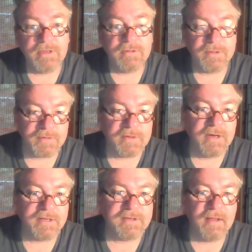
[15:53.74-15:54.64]
me to a certain
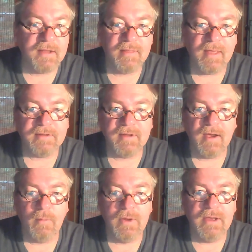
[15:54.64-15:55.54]
extent
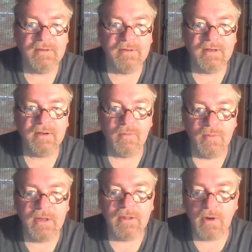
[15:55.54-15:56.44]
that we didn't
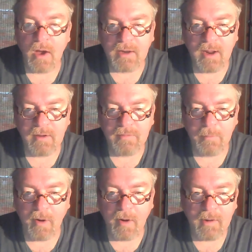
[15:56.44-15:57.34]
really knock it out of the
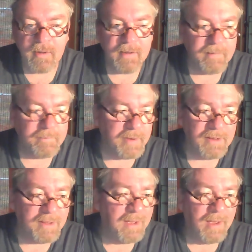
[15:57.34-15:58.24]
park. But
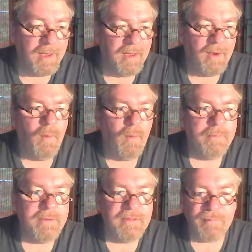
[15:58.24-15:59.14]
what
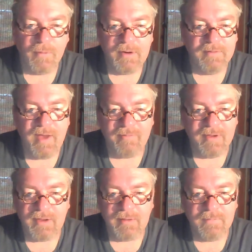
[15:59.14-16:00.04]
would be the point of
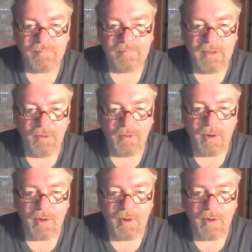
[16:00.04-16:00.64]
having, you know,